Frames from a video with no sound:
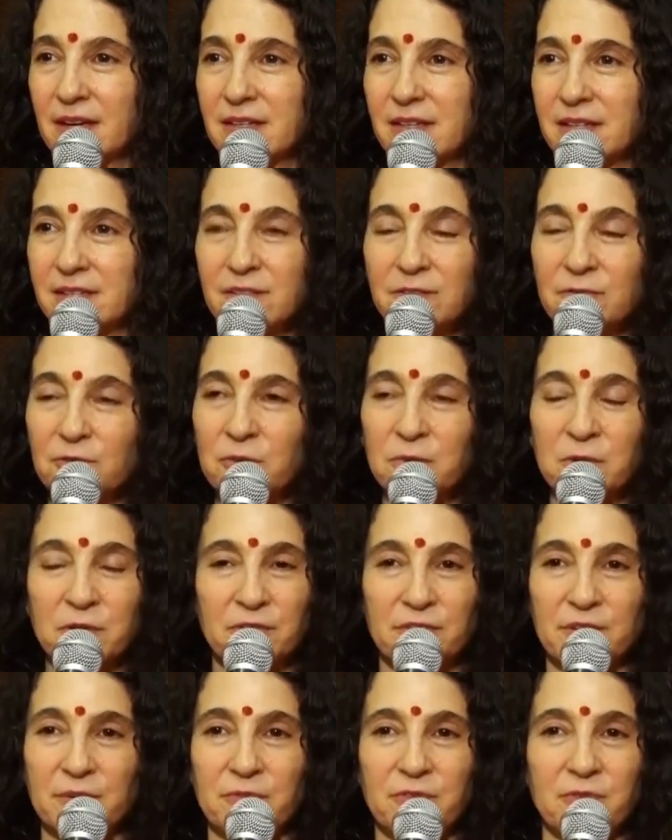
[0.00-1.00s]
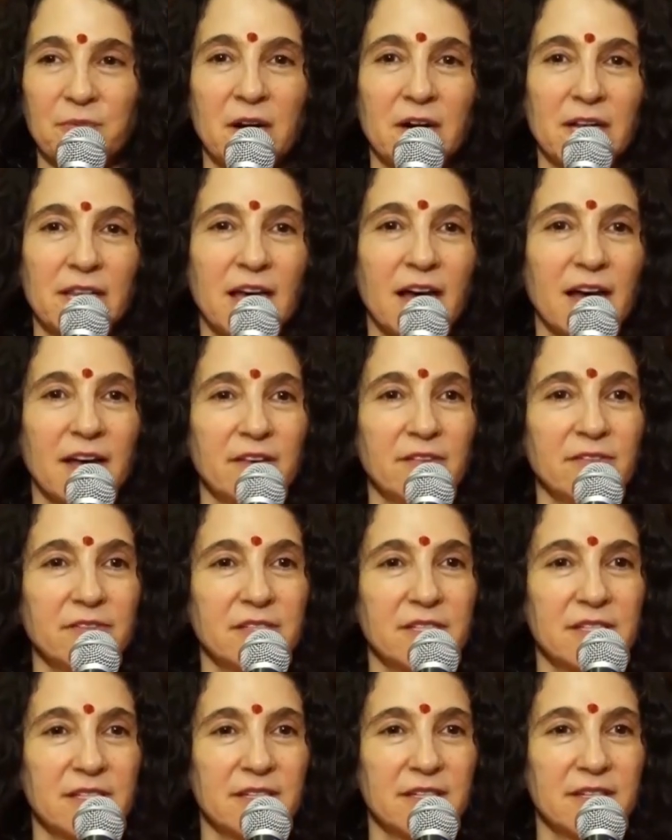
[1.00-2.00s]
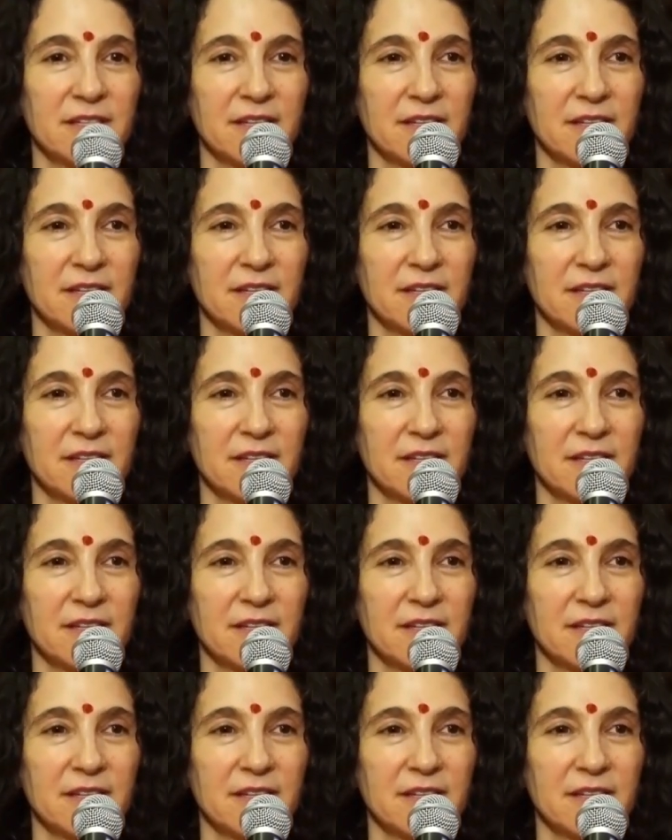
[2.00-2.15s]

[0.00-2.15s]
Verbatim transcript: doesn't remove them from our lives.